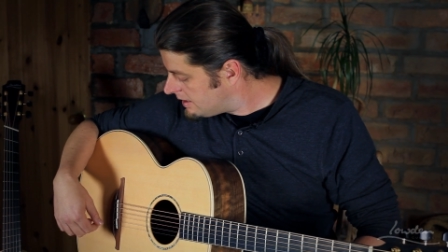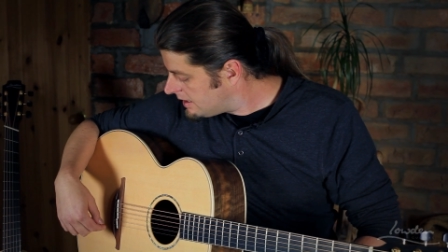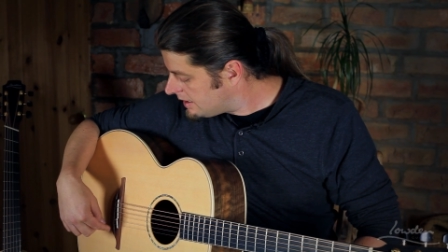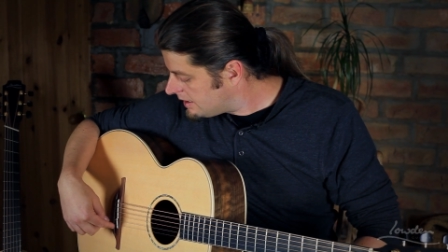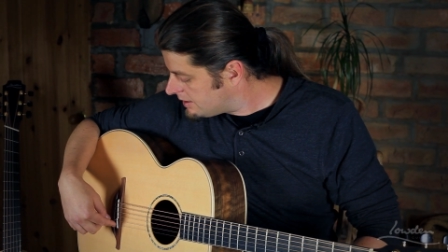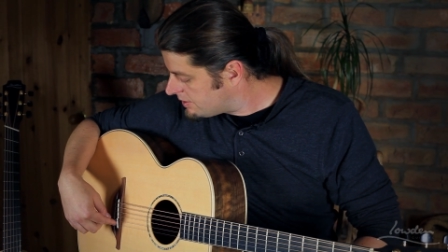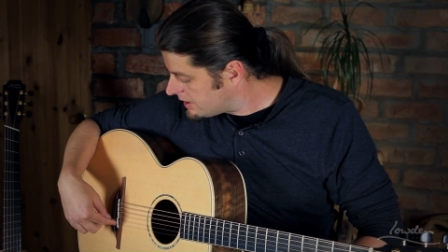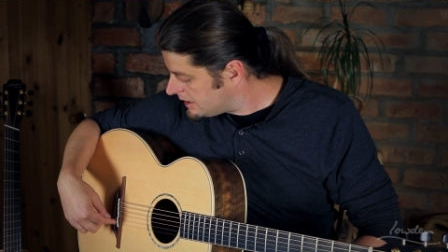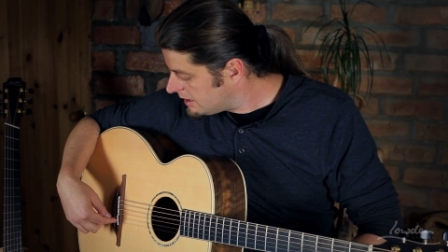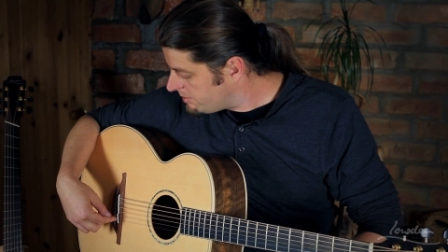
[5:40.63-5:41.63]
It took
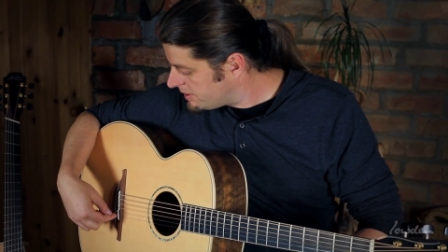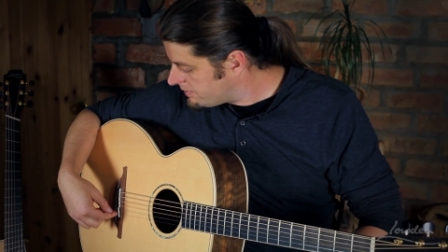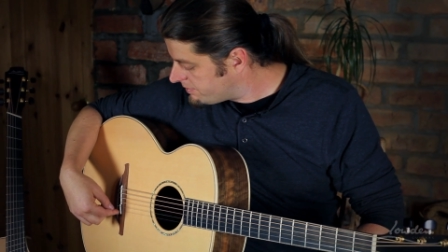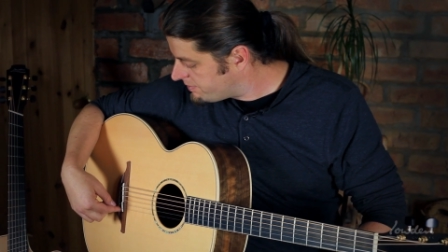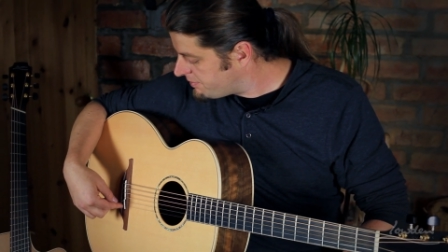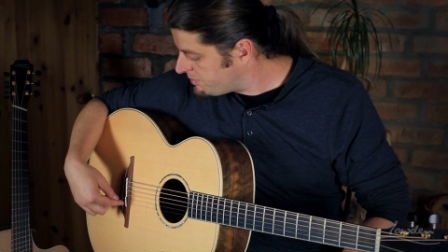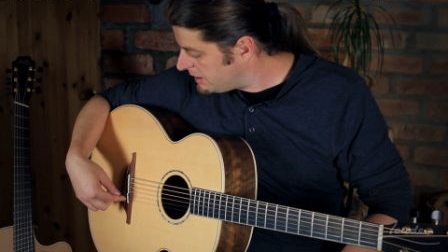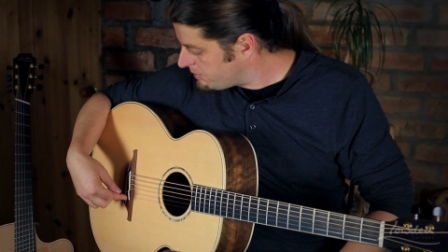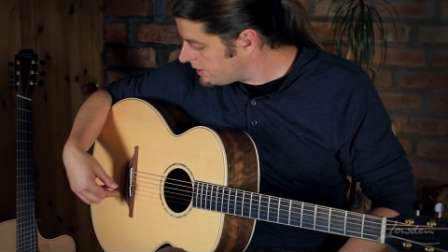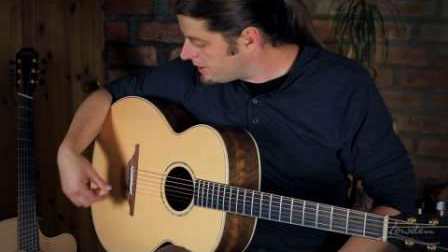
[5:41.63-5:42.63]
a little bit of
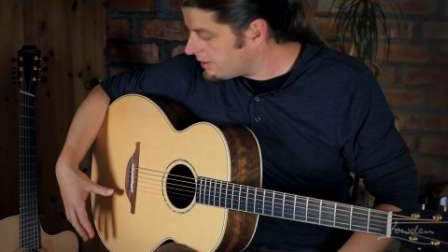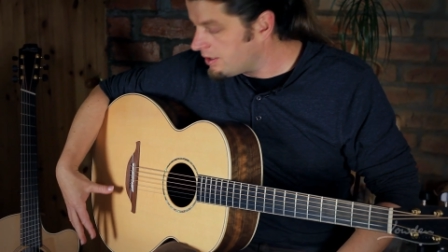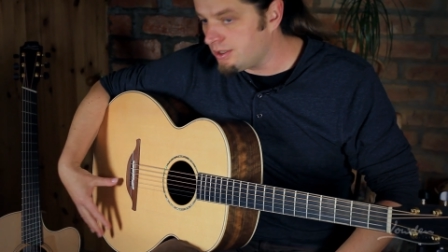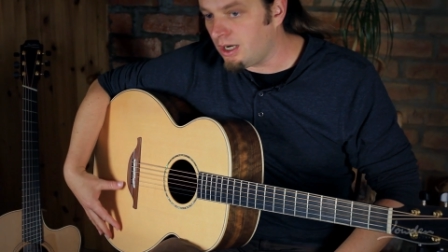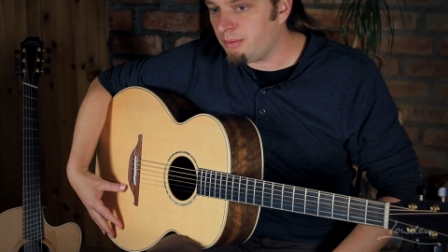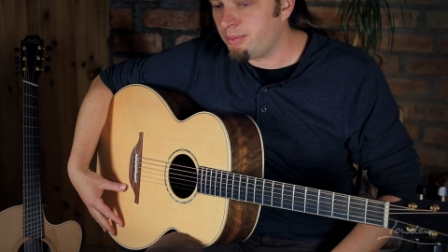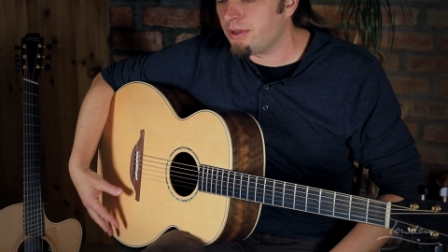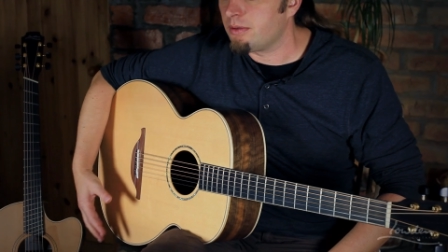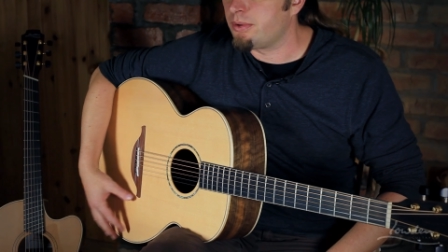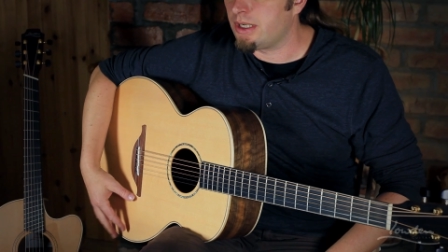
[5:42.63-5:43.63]
rework in the top and
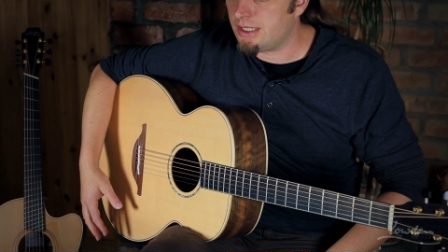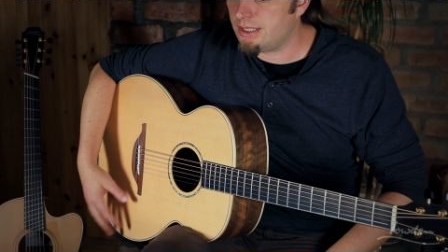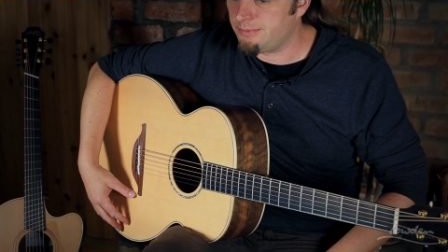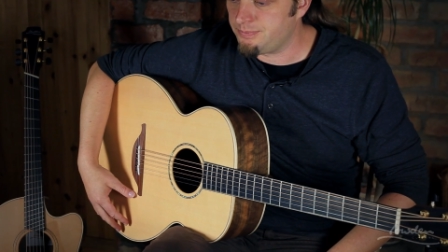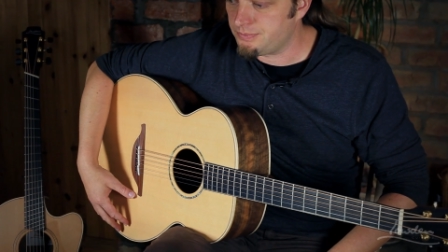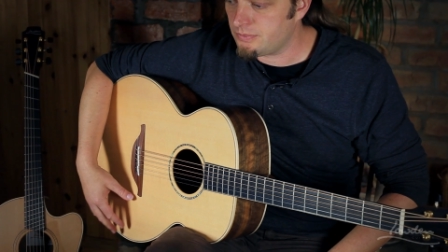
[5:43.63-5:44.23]
the bracing